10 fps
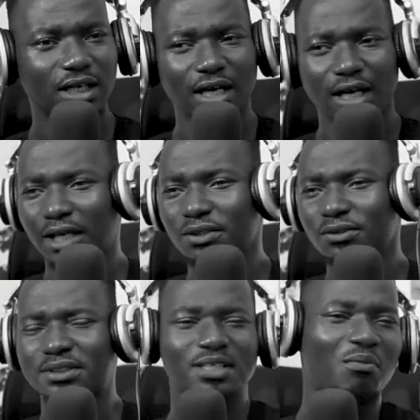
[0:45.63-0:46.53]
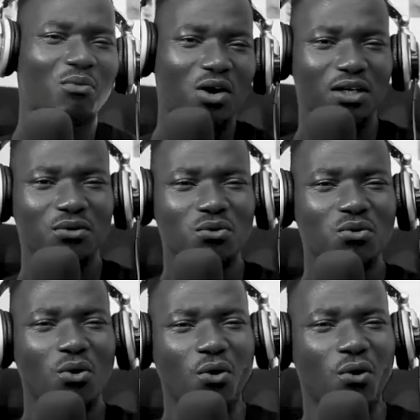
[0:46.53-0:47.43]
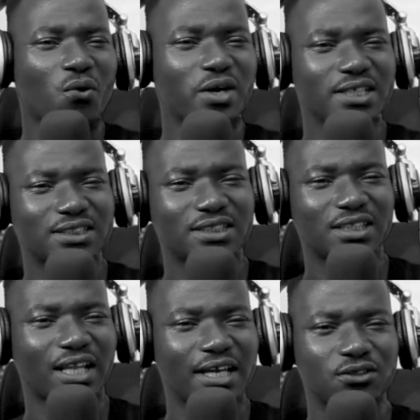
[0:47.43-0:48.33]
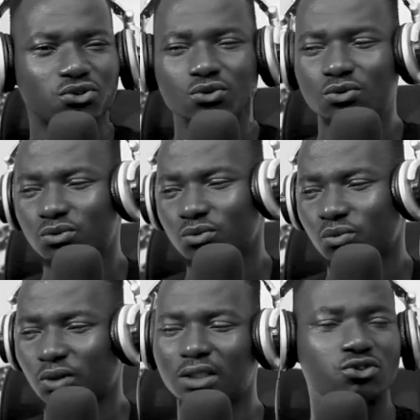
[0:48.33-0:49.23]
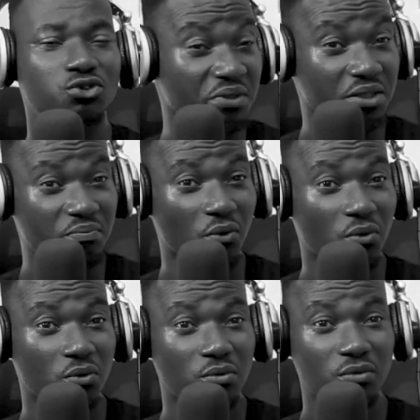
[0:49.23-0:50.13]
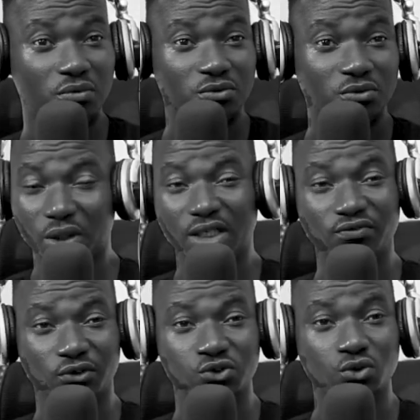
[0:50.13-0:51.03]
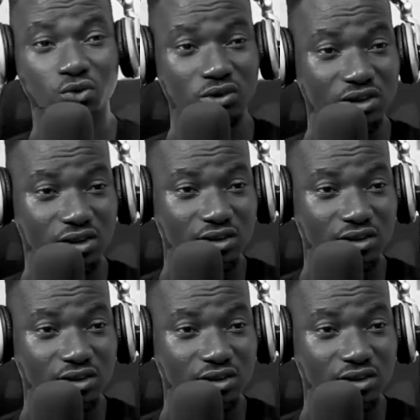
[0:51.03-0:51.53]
Are you someone who always like to run to people looking for solution?